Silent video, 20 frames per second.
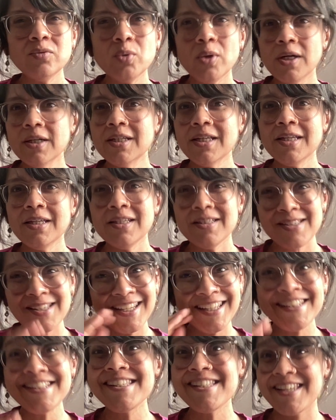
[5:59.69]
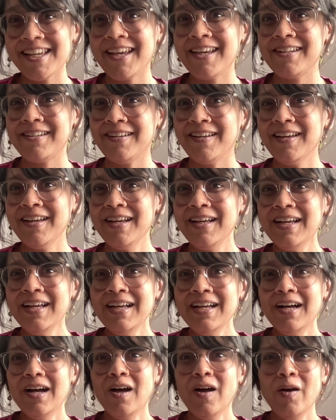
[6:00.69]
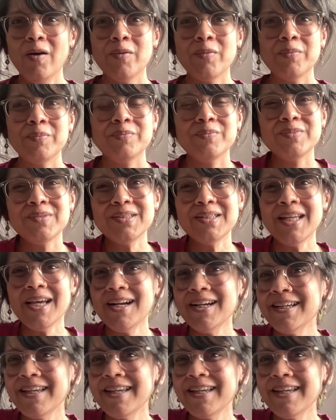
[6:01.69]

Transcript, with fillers: working is insane. There are